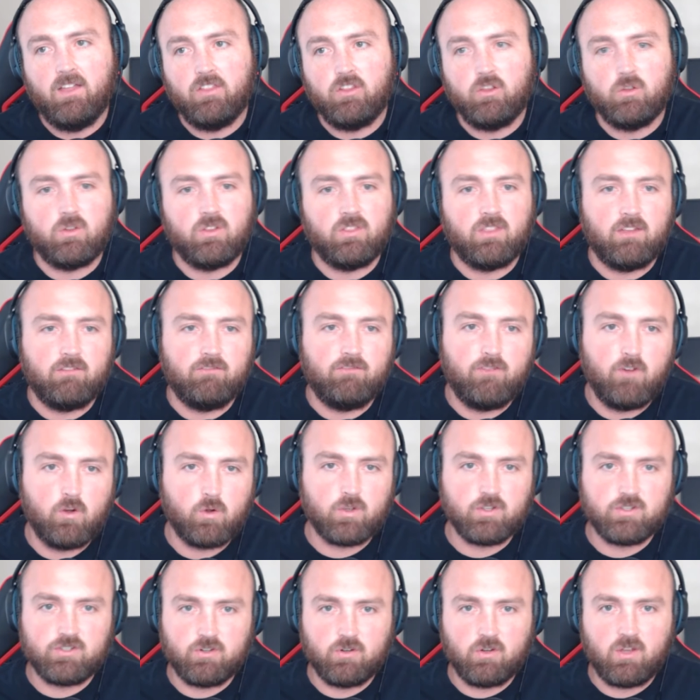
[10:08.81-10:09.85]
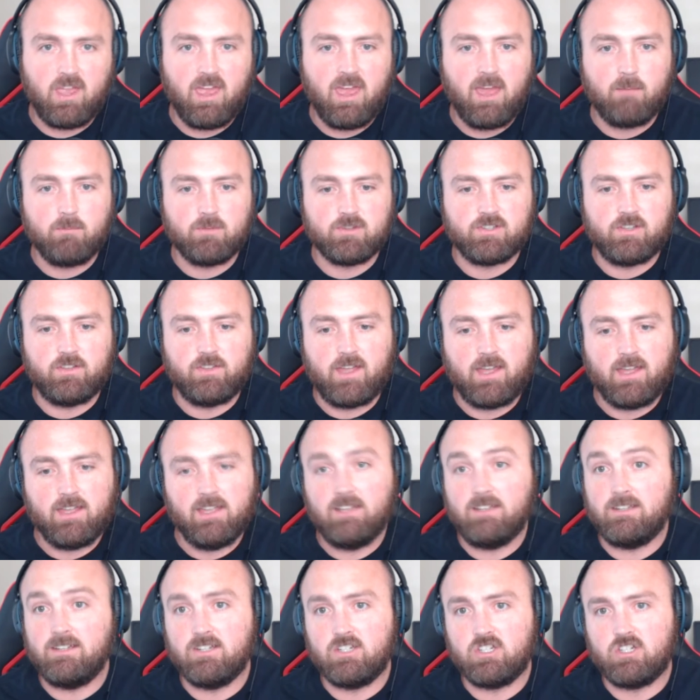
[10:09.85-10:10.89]
you could then focus your cameras on that.
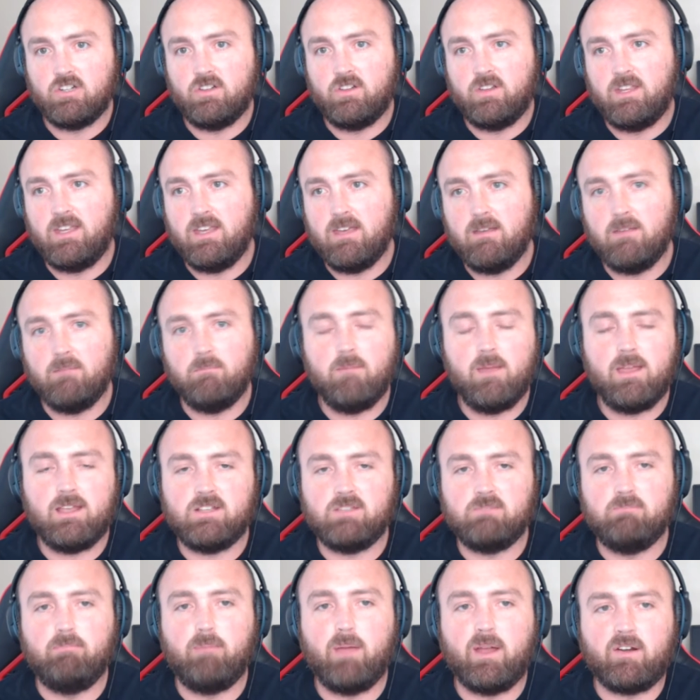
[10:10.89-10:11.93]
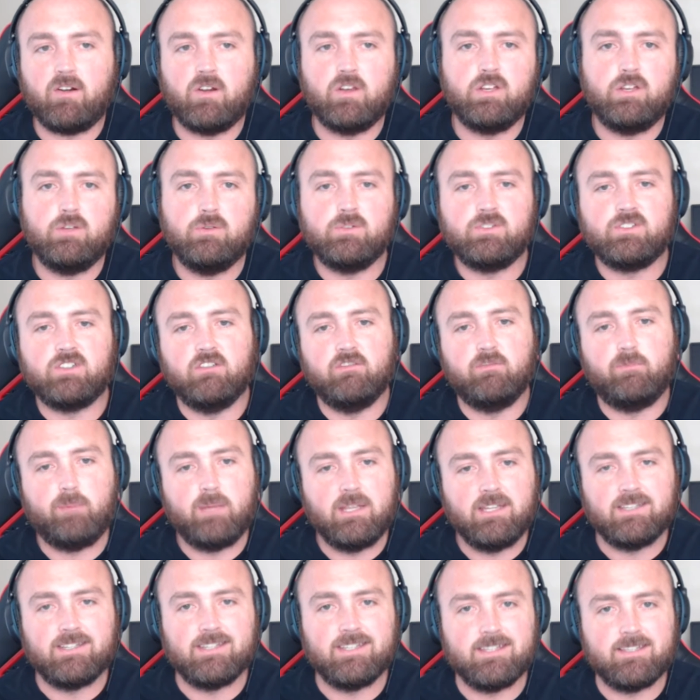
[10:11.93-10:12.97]
Additionally, it makes better use of
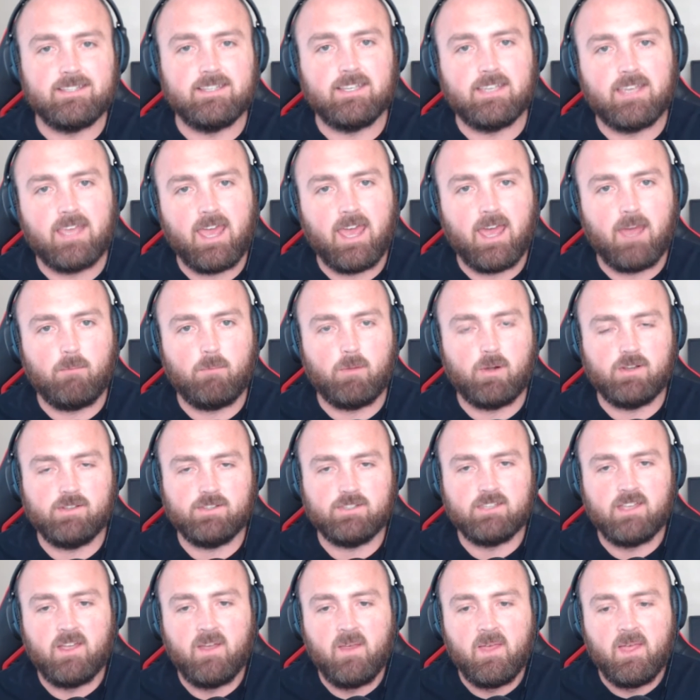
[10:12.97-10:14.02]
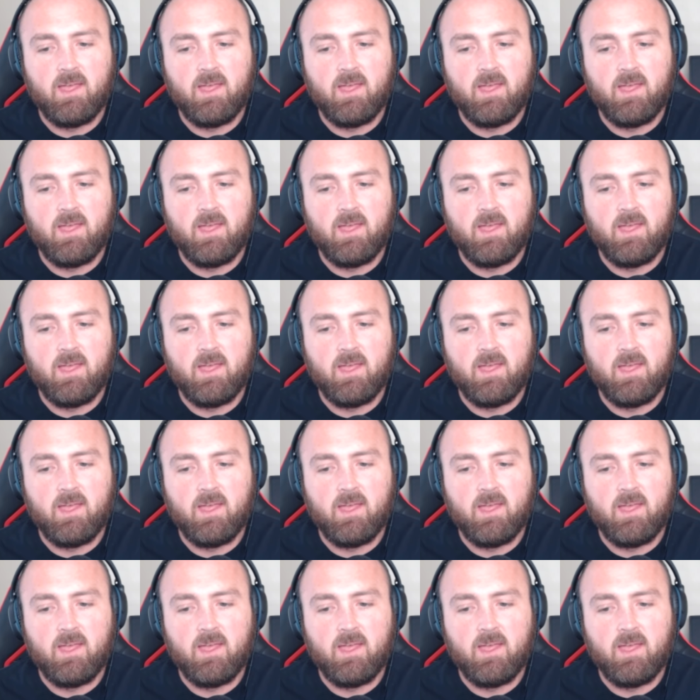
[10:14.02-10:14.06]
PTZ cameras.